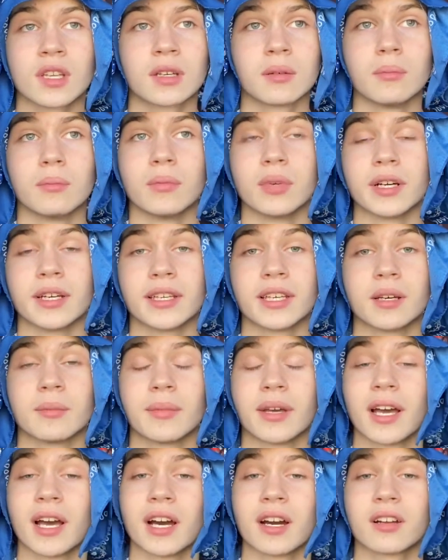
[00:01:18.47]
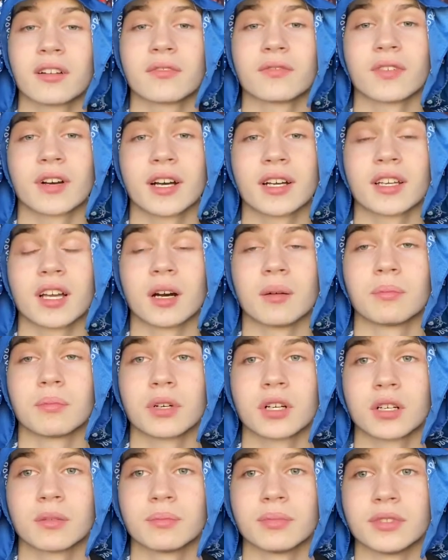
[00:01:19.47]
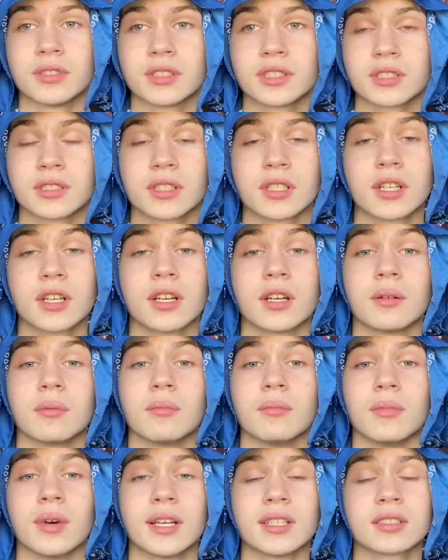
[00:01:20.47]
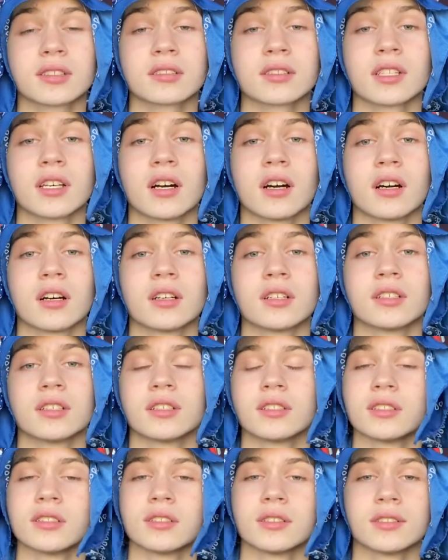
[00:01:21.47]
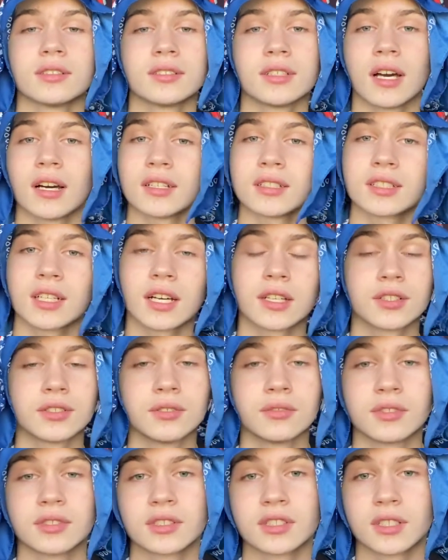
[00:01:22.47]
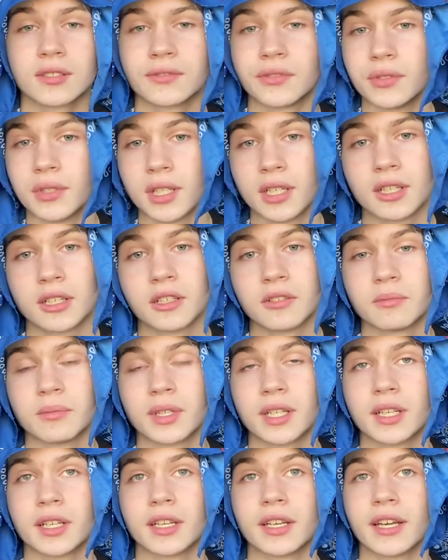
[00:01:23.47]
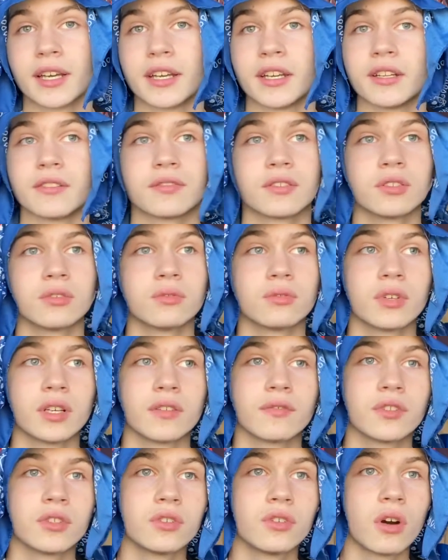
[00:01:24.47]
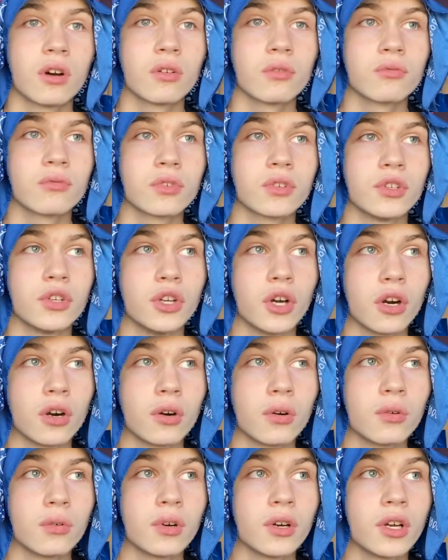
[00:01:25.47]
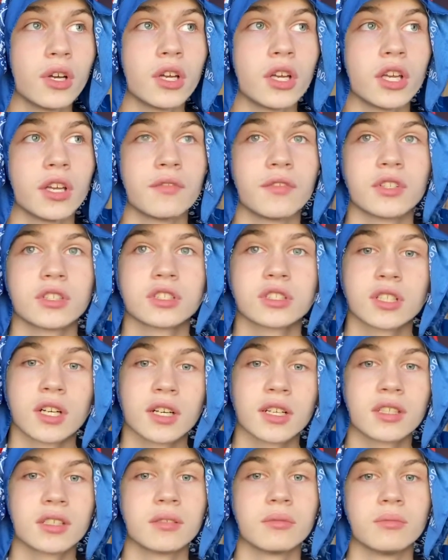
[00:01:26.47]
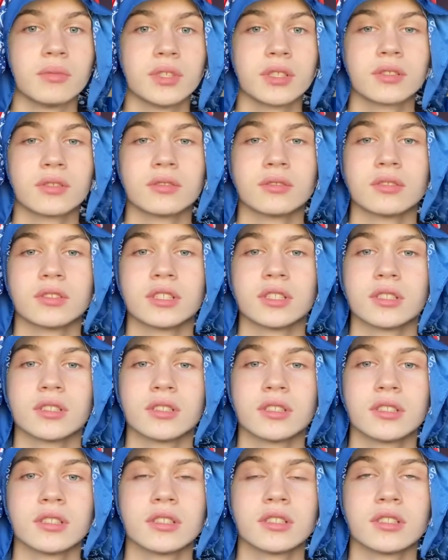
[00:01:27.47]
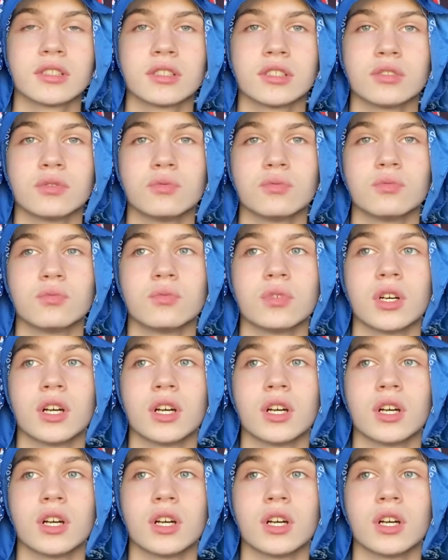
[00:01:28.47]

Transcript: but yeah, man, how to find y'all purpose? Basically, y'all y'all just gotta do the stuff you love, man. And if you if you don't know if you're stuck in the middle, you